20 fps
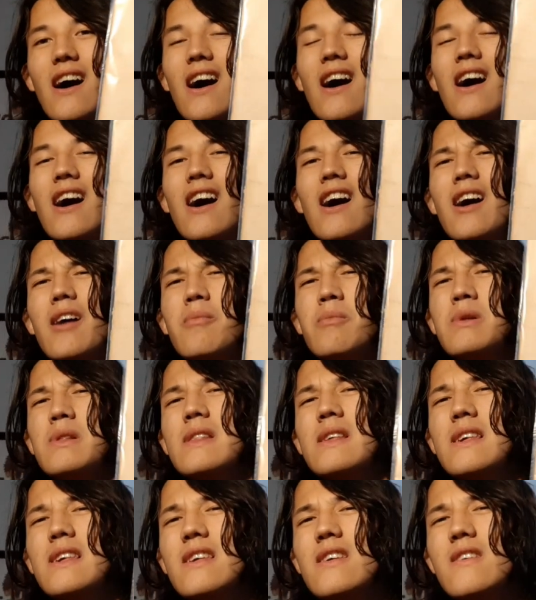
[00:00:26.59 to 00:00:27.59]
I
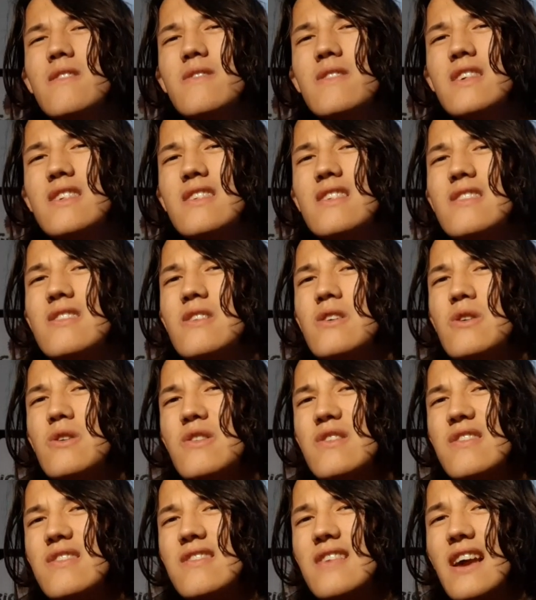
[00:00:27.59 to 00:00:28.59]
believe this is their
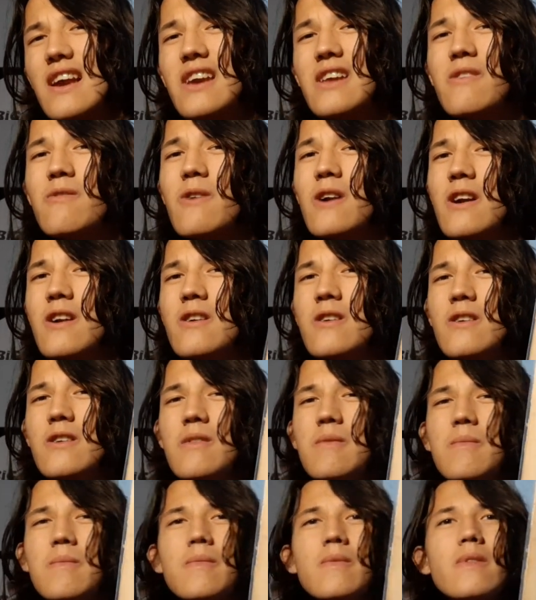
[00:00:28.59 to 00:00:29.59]
second
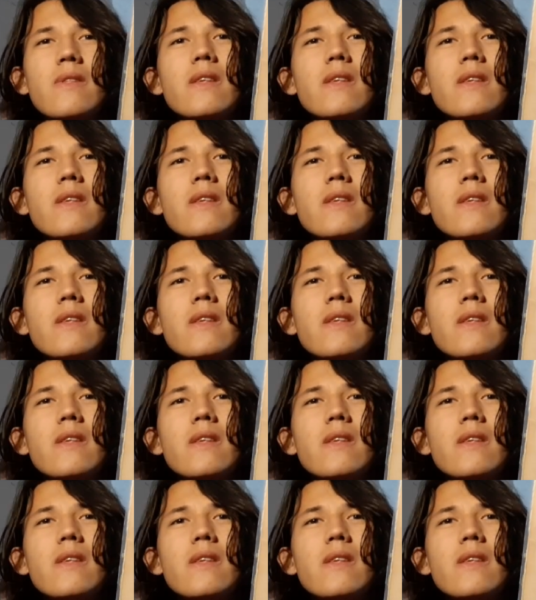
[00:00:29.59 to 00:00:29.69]
record.